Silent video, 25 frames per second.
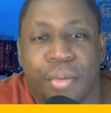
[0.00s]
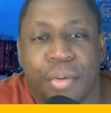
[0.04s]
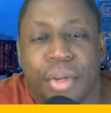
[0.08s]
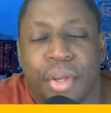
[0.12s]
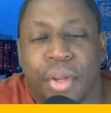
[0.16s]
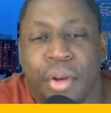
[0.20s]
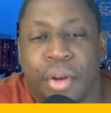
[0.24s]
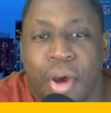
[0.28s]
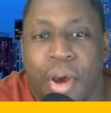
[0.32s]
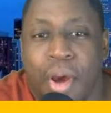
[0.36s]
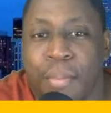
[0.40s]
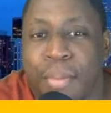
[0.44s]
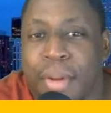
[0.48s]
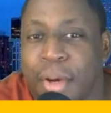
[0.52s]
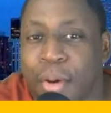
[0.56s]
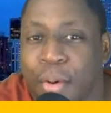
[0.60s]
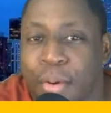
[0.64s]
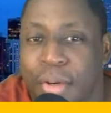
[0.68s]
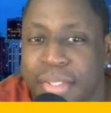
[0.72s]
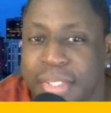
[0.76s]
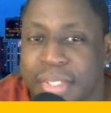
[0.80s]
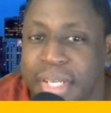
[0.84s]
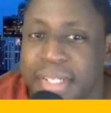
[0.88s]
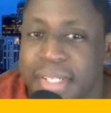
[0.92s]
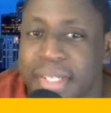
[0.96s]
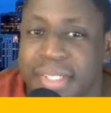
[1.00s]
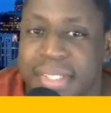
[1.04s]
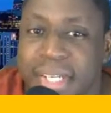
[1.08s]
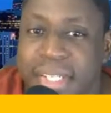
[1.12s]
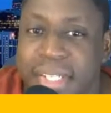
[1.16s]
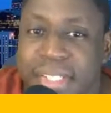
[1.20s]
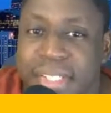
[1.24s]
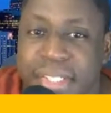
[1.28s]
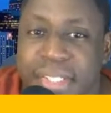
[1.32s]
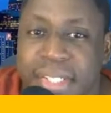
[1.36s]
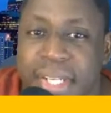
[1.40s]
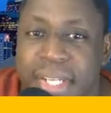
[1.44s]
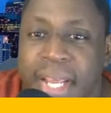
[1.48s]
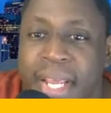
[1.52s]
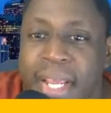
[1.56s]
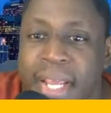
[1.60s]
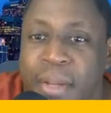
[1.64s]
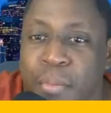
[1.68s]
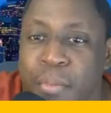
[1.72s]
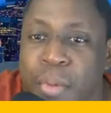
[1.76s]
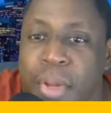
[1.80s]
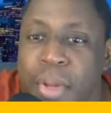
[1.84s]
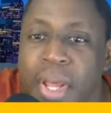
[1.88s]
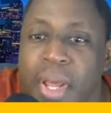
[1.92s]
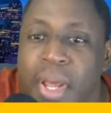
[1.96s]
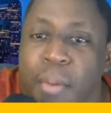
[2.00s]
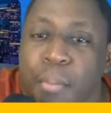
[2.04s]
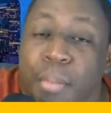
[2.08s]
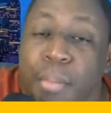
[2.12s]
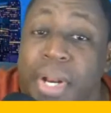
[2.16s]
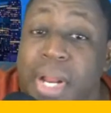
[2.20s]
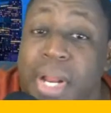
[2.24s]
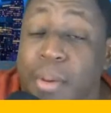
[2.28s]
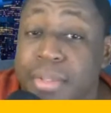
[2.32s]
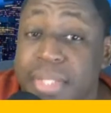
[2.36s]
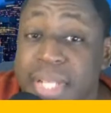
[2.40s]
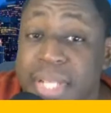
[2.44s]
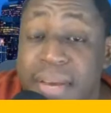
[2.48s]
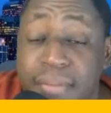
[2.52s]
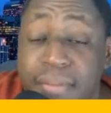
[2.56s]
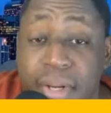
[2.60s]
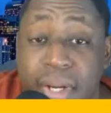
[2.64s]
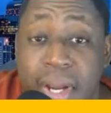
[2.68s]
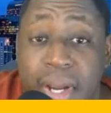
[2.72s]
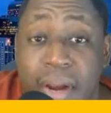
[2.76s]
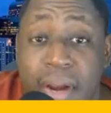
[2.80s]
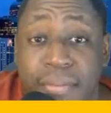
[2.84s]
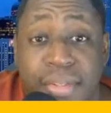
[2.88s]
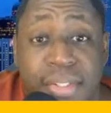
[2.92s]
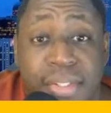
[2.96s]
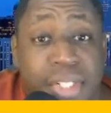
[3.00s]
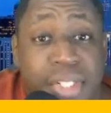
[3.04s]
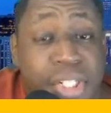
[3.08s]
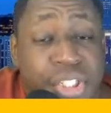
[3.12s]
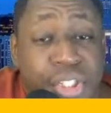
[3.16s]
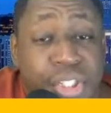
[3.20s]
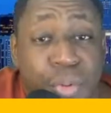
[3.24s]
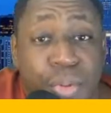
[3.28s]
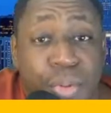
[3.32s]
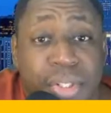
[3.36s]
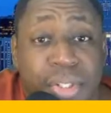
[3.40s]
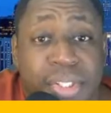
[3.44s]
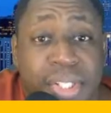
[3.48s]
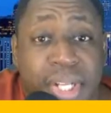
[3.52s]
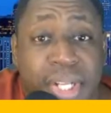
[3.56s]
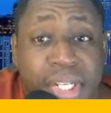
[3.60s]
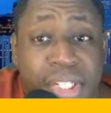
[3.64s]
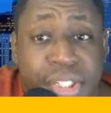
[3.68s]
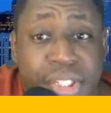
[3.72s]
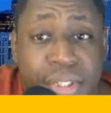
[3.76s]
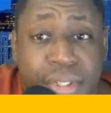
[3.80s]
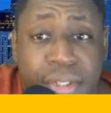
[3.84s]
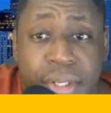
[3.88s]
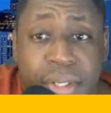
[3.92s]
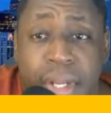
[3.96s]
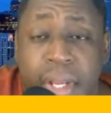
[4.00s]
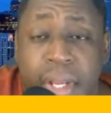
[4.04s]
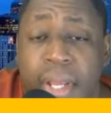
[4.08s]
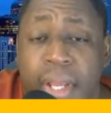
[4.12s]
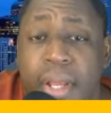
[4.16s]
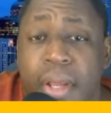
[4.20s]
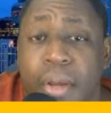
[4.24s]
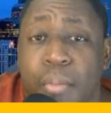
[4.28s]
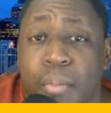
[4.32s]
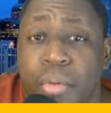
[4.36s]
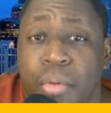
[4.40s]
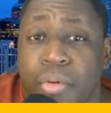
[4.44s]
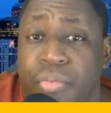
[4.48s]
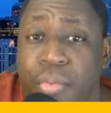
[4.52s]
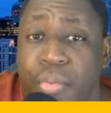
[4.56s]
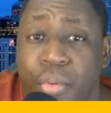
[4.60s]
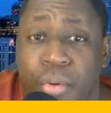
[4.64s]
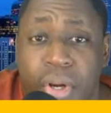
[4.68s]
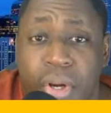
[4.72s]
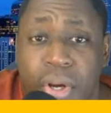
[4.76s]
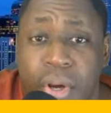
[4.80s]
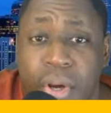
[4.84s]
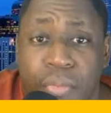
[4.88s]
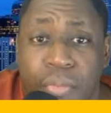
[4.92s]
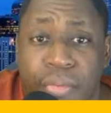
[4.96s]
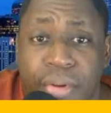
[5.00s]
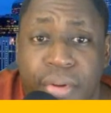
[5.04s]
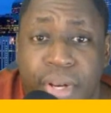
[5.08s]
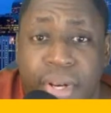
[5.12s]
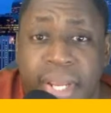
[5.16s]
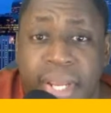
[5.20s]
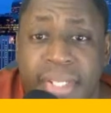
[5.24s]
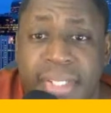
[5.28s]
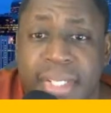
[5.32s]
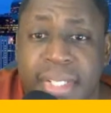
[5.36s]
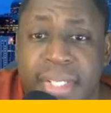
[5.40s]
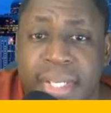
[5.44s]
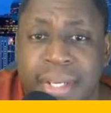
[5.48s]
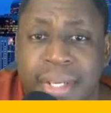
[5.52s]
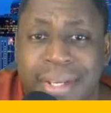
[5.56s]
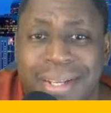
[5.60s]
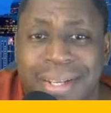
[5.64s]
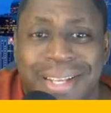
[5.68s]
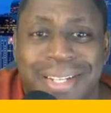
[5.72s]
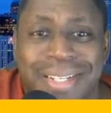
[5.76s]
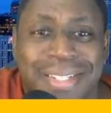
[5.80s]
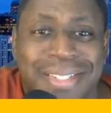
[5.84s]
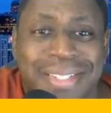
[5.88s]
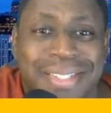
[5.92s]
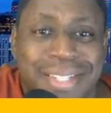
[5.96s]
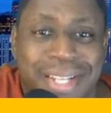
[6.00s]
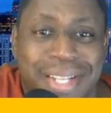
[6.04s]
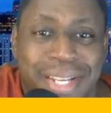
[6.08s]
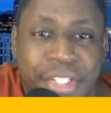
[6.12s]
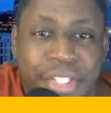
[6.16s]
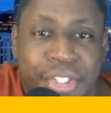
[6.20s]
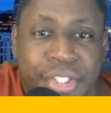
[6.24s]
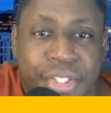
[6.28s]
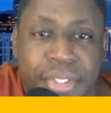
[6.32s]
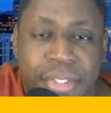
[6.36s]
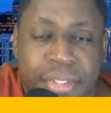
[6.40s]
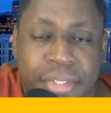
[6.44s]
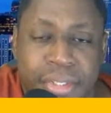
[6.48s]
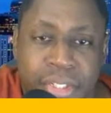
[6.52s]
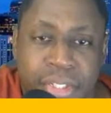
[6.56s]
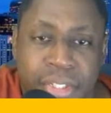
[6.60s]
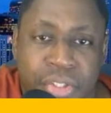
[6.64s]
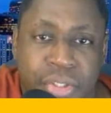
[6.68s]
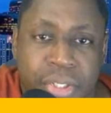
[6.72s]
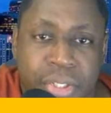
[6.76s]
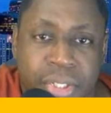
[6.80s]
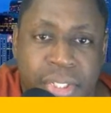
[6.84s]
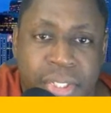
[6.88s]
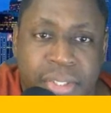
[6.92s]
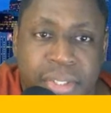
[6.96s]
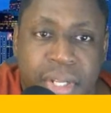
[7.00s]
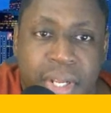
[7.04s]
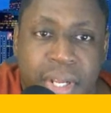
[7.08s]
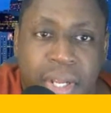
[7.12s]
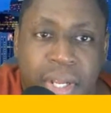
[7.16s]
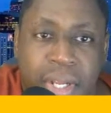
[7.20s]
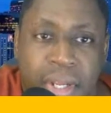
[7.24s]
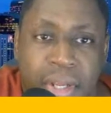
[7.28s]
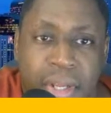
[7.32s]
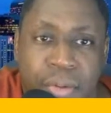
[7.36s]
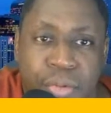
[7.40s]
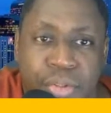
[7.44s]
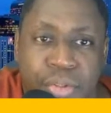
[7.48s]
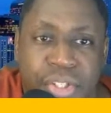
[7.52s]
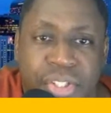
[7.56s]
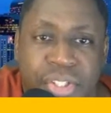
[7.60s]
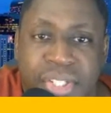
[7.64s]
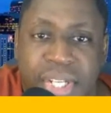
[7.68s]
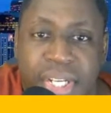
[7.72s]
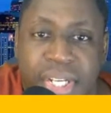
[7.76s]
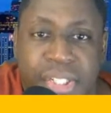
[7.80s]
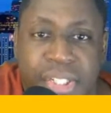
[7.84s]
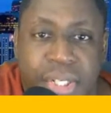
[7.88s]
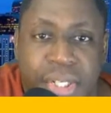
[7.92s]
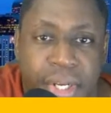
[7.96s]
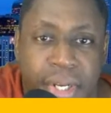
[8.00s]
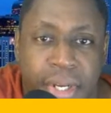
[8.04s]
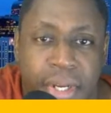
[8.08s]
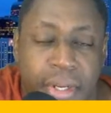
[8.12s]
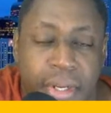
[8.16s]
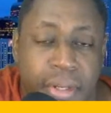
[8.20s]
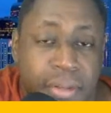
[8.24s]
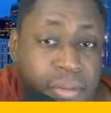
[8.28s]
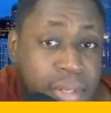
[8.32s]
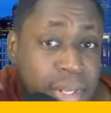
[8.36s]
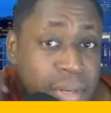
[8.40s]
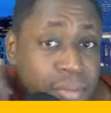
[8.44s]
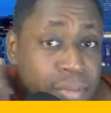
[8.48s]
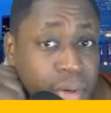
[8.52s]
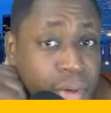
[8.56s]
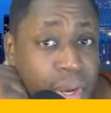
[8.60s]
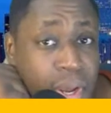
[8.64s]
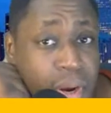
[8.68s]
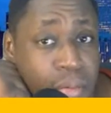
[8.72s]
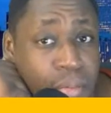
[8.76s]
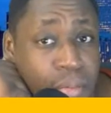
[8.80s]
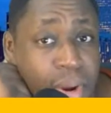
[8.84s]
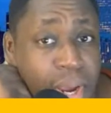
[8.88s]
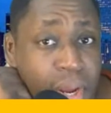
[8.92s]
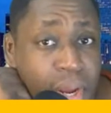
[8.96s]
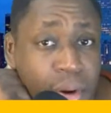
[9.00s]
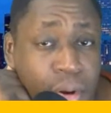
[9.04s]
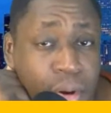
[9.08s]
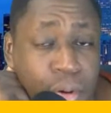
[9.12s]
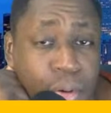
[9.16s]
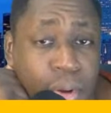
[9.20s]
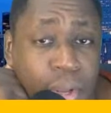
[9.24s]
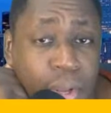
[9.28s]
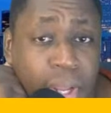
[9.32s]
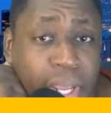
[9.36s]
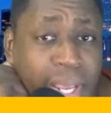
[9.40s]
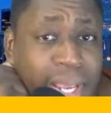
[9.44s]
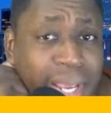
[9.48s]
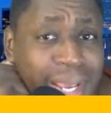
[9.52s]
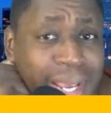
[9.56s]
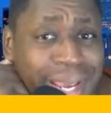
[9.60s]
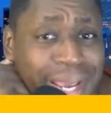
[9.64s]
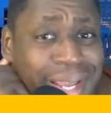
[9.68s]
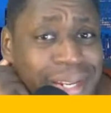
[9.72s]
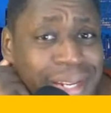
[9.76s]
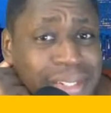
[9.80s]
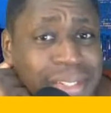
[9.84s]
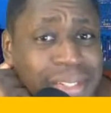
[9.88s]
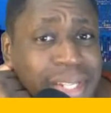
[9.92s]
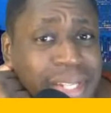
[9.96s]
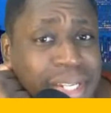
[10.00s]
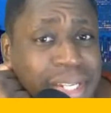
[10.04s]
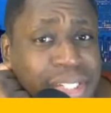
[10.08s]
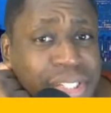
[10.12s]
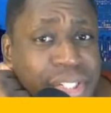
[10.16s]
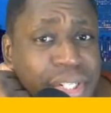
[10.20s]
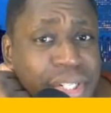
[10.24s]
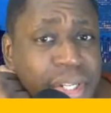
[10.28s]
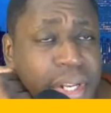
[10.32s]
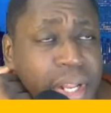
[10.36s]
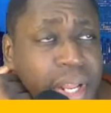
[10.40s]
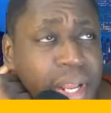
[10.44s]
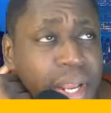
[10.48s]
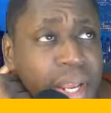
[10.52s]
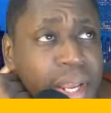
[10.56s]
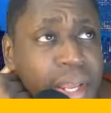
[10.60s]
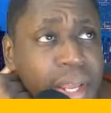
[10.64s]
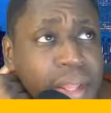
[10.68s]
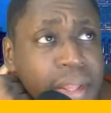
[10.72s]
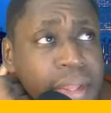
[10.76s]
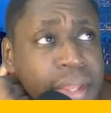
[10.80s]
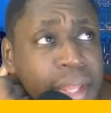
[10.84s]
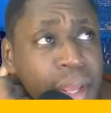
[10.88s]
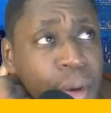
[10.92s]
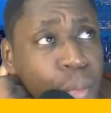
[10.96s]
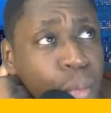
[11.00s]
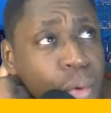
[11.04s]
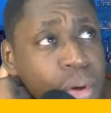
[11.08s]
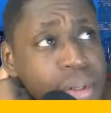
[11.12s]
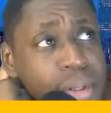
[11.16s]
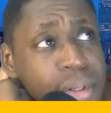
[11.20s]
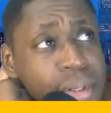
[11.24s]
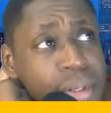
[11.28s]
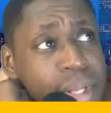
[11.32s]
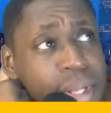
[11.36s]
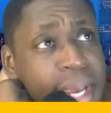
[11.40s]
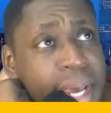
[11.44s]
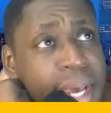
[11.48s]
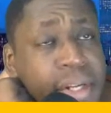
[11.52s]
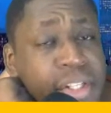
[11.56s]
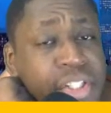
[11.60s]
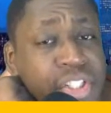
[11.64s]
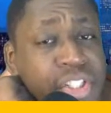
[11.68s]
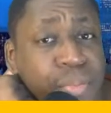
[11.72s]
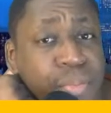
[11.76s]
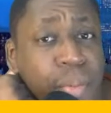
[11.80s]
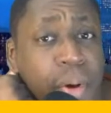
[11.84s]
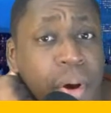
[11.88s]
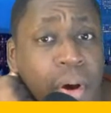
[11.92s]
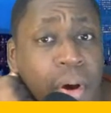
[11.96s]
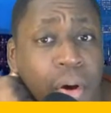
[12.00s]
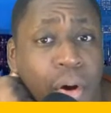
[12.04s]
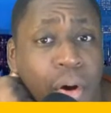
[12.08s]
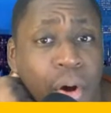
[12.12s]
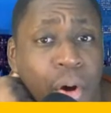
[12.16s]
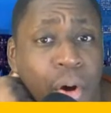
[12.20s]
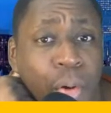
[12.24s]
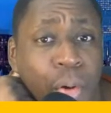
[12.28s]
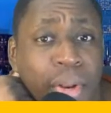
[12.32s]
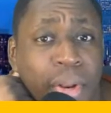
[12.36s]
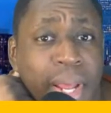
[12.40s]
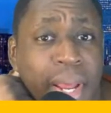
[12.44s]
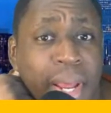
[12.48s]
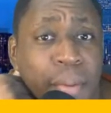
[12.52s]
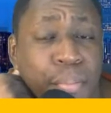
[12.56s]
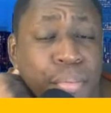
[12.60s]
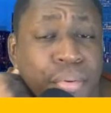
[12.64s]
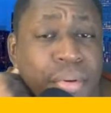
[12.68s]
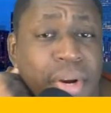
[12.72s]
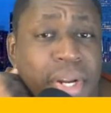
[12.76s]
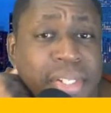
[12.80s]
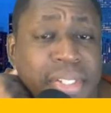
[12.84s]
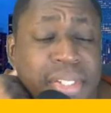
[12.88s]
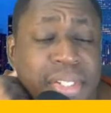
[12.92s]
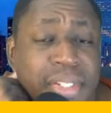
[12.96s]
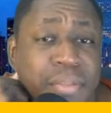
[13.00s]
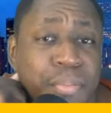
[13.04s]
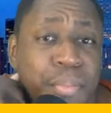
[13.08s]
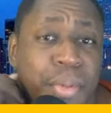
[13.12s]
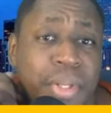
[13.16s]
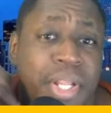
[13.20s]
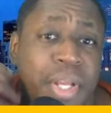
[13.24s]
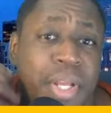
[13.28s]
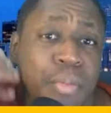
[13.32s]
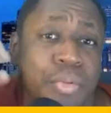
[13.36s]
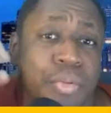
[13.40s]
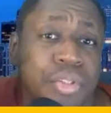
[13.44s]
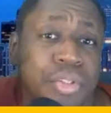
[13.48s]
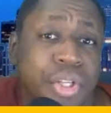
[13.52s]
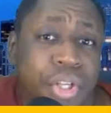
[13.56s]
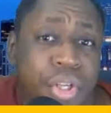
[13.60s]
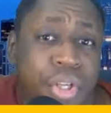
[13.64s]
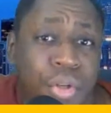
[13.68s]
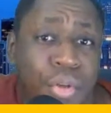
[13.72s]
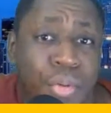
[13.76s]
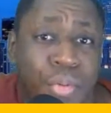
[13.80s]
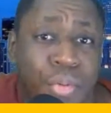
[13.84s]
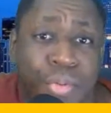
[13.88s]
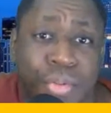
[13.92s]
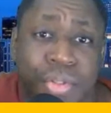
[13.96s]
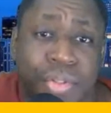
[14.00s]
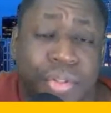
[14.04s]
You know, I'm not going to say the station's name, but I was having a conversation with a station before the COVID 19, and this station, this this uh, it was a station here in Denver, Colorado, and the station they were they had a small online presence, but it was huge.